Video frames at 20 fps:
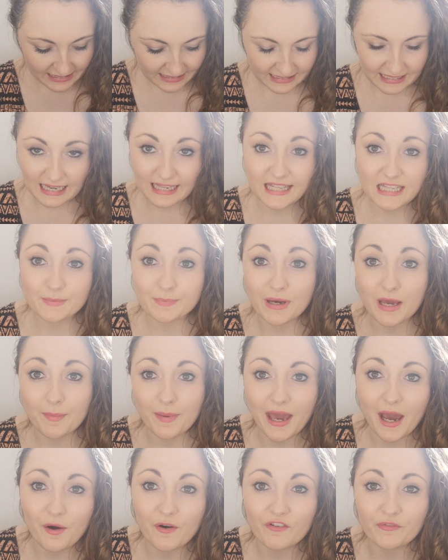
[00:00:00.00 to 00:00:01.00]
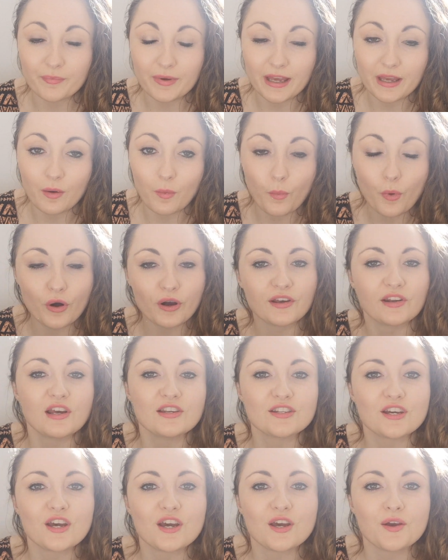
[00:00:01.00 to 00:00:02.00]
get this baby out of me. What can I
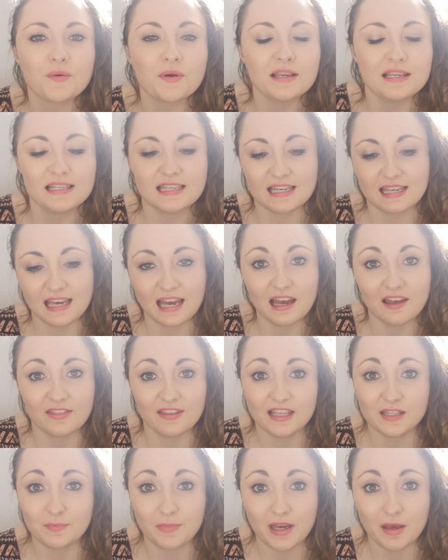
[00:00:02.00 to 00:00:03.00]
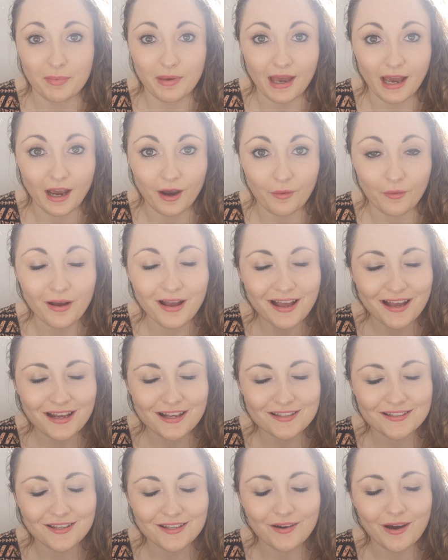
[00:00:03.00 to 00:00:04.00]
do to get this baby out?
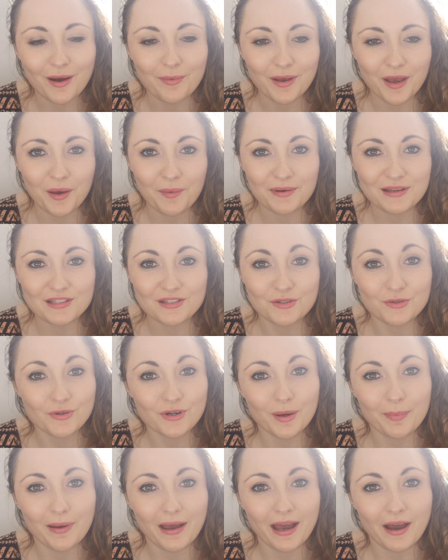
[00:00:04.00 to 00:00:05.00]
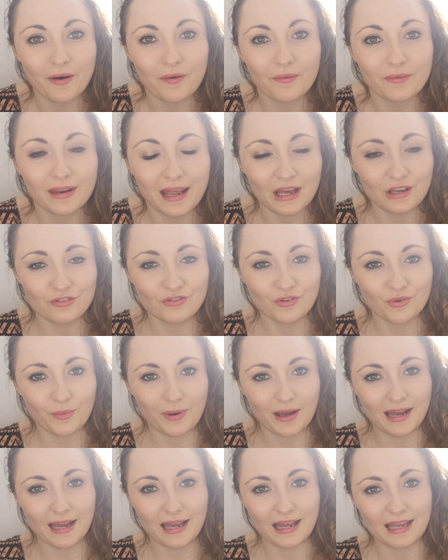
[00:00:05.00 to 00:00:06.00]
So I'm going to talk about natural
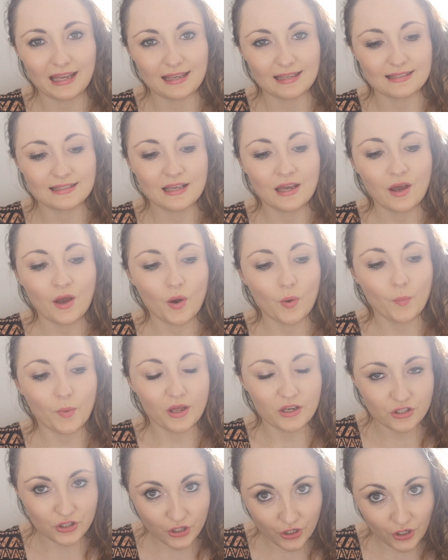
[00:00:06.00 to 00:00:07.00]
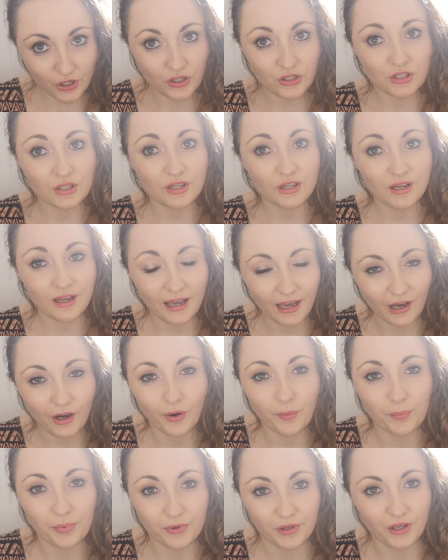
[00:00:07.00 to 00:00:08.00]
ways which could
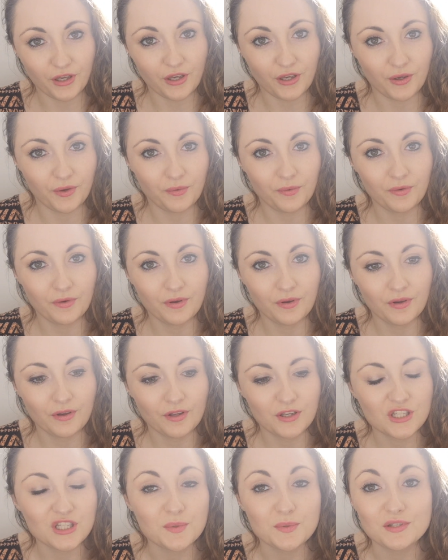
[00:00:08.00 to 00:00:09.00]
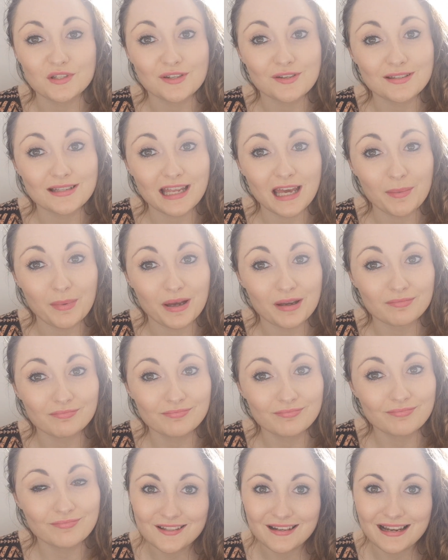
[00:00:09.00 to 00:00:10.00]
help you to induce labour.
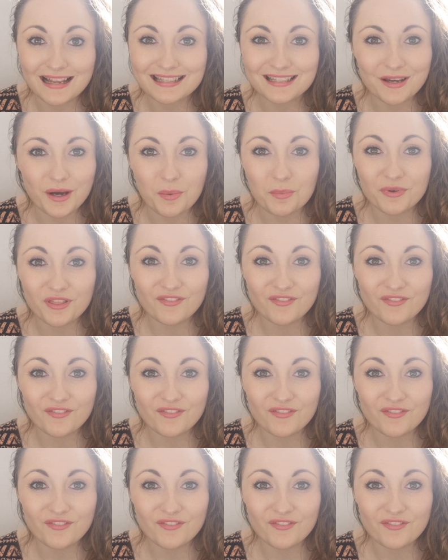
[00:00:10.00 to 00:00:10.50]
So let's get on with the